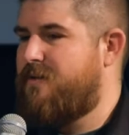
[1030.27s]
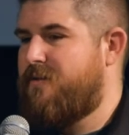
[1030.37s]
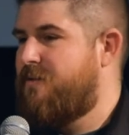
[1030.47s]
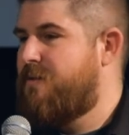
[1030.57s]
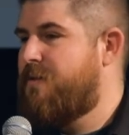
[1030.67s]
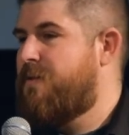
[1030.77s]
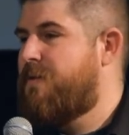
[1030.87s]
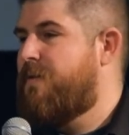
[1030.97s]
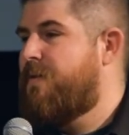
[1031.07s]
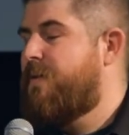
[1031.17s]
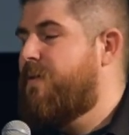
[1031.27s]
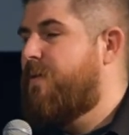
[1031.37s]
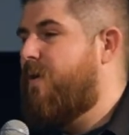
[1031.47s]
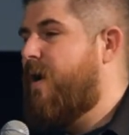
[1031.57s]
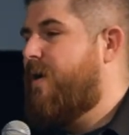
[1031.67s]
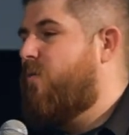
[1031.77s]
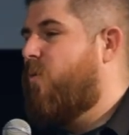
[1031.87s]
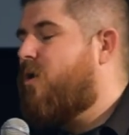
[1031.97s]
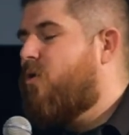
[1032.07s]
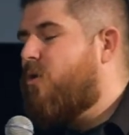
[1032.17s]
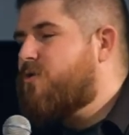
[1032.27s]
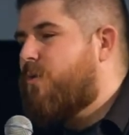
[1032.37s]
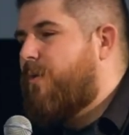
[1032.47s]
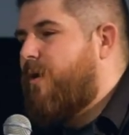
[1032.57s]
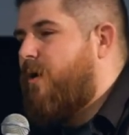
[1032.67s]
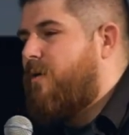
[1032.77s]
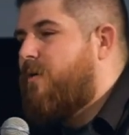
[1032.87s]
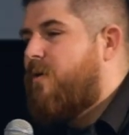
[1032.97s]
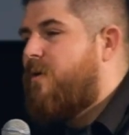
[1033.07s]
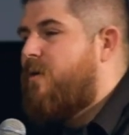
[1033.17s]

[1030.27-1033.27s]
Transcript: it, Right? What course were we on?